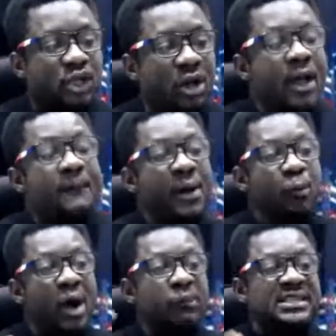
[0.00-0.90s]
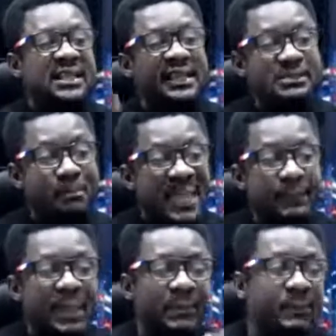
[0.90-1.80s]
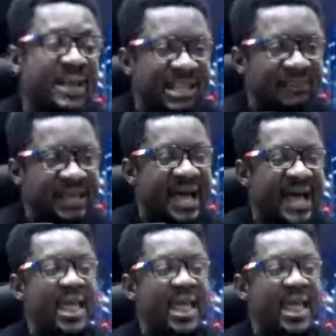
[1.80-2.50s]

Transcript: But what we sing is me, myself, and I.